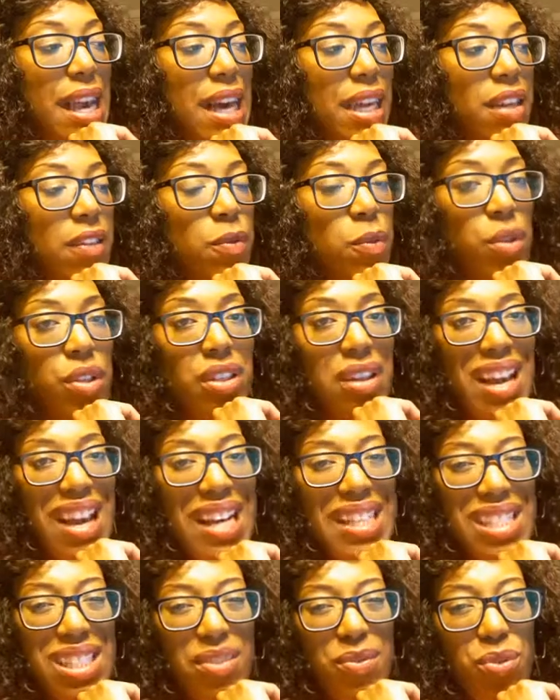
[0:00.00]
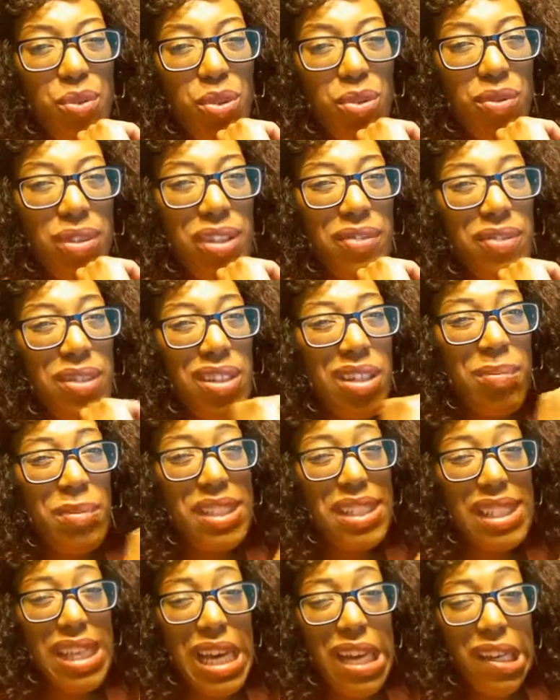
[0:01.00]
kind of where you're asking for a refund,
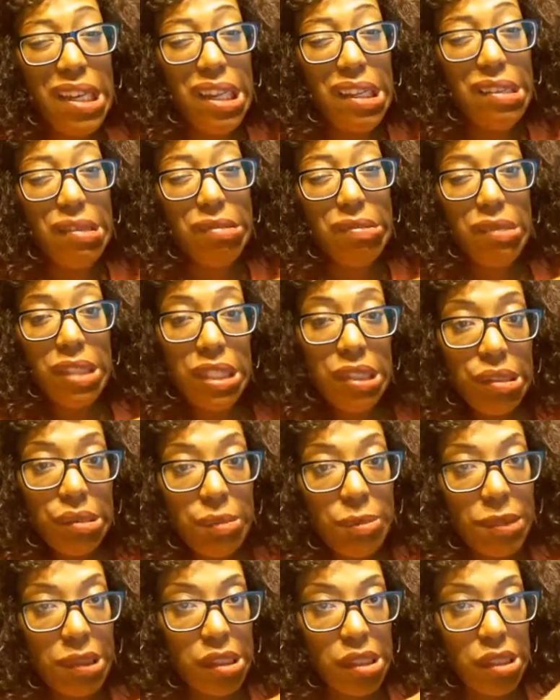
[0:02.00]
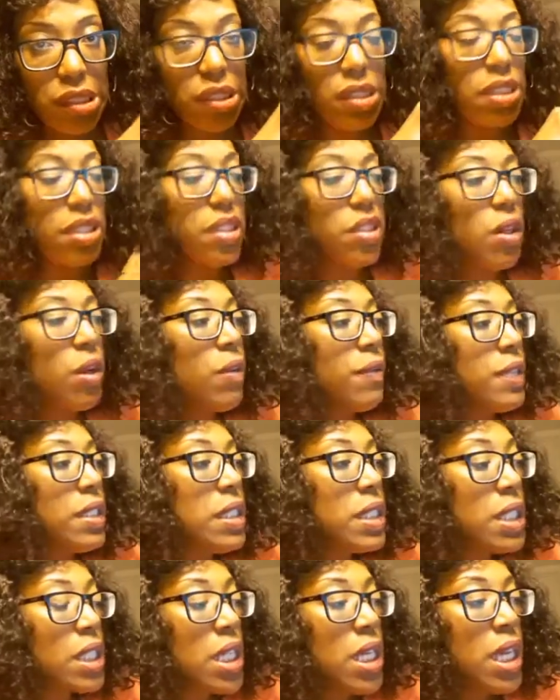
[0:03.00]
but it's kind of like a redo because it's a
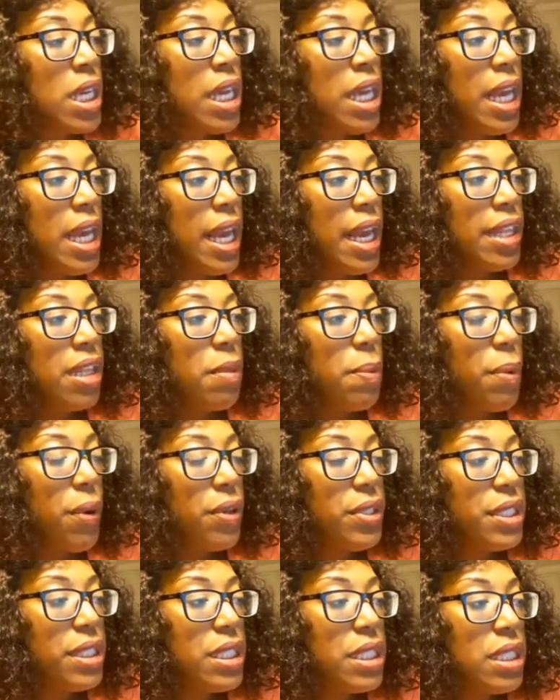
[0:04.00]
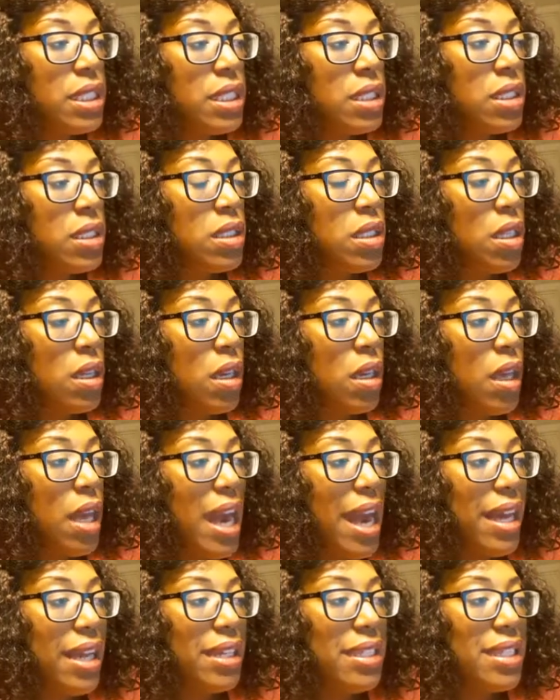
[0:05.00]
service, and the person
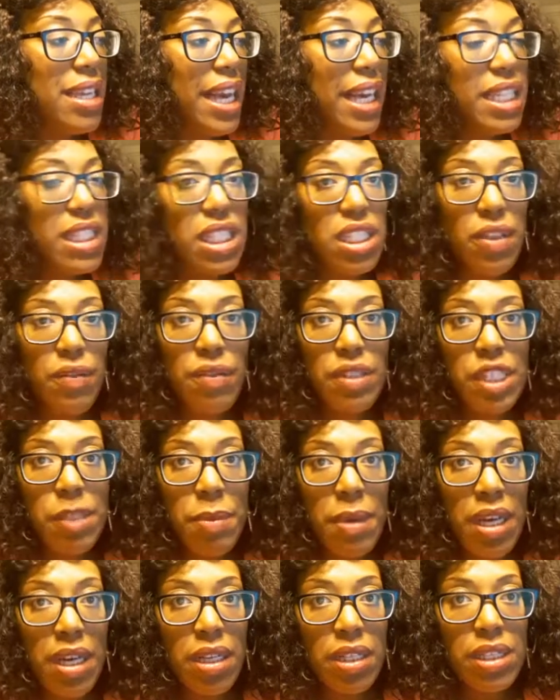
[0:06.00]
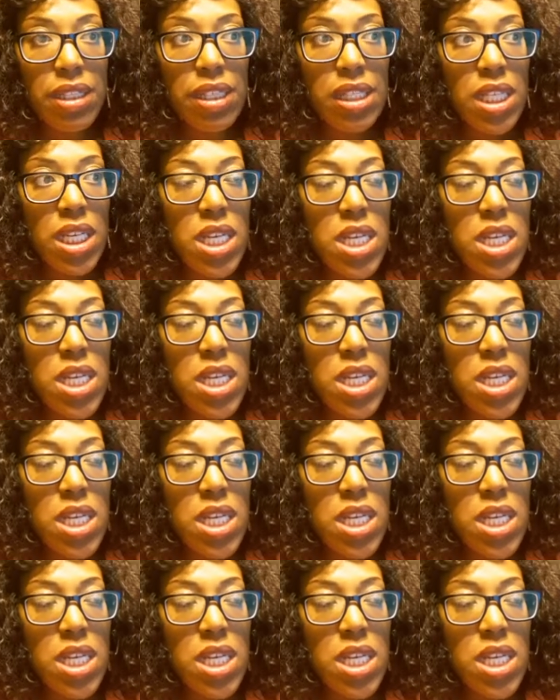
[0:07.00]
had a negative response.